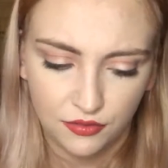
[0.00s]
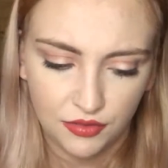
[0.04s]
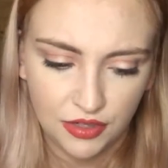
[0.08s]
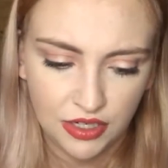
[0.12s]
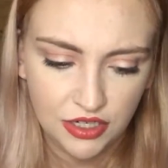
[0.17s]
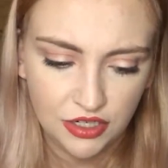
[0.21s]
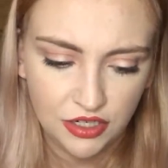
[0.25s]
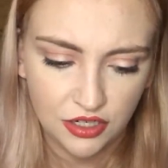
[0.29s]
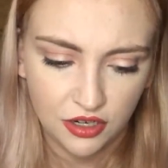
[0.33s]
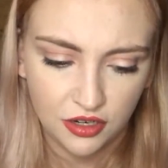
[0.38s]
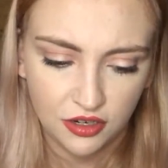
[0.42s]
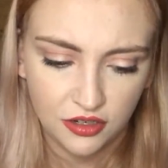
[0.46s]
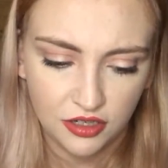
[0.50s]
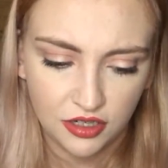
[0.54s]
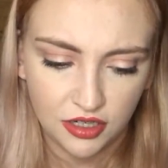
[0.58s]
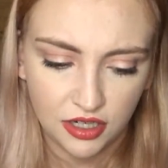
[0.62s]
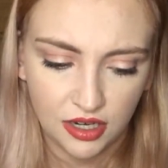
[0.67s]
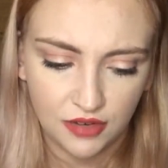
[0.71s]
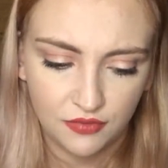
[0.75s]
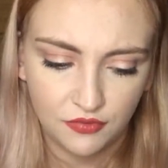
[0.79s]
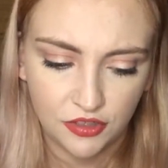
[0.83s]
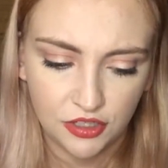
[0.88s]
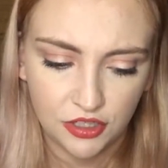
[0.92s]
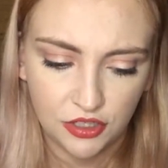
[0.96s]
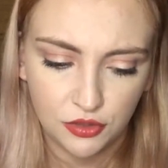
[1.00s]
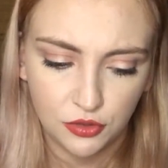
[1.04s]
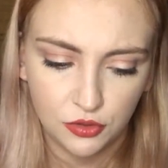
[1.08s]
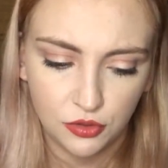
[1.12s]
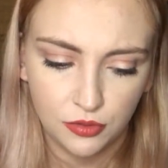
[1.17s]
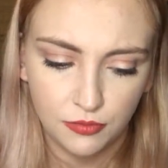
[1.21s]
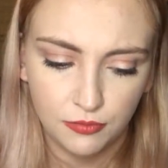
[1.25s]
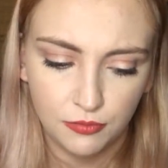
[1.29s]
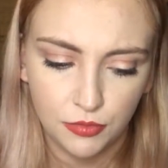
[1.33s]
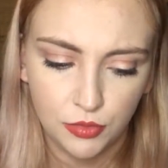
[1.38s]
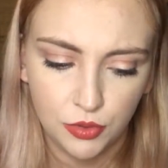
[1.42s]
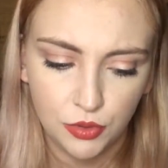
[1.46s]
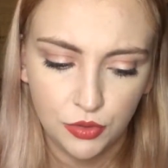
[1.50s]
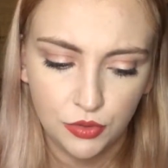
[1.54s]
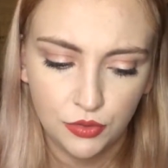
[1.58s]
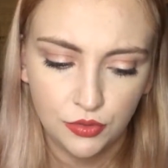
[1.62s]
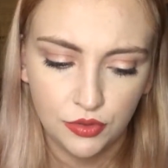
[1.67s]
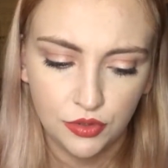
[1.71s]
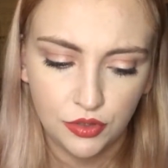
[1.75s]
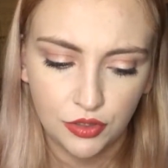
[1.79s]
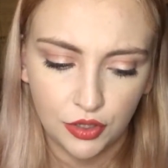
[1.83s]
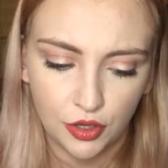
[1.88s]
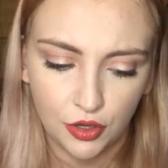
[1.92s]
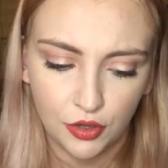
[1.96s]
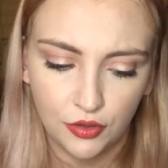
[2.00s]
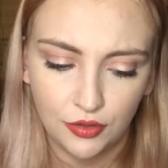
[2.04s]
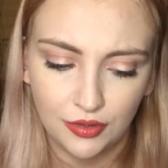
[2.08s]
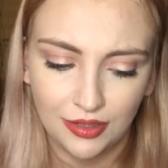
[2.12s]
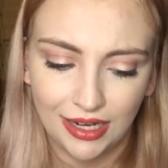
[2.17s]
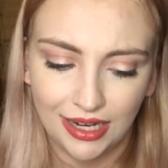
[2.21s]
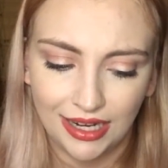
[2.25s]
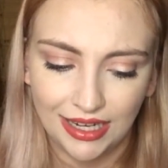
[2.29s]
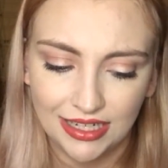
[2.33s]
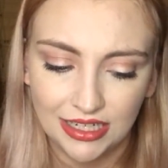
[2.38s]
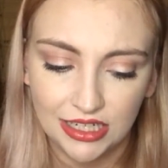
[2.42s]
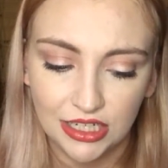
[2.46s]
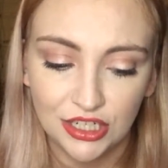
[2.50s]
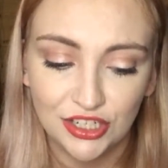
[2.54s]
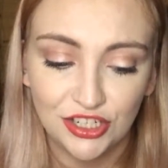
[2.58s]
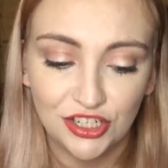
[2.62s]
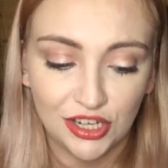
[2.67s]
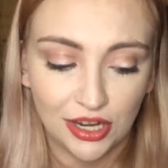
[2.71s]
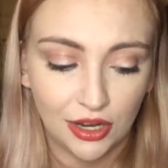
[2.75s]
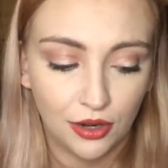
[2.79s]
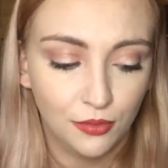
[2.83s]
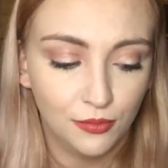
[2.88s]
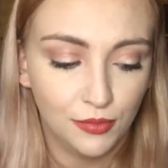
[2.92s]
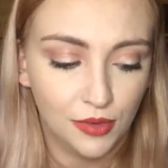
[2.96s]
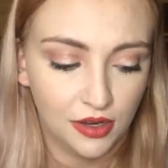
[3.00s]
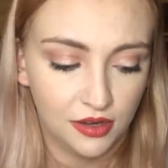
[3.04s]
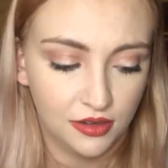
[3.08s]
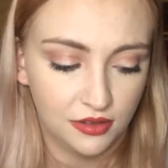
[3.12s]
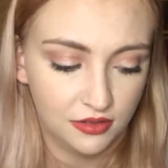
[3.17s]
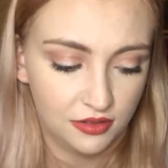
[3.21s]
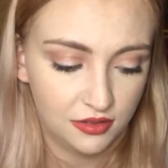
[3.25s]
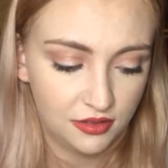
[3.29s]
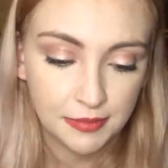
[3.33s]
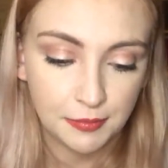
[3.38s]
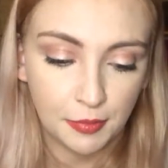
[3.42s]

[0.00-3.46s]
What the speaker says: recharge and restore Moonstone glitter gel mask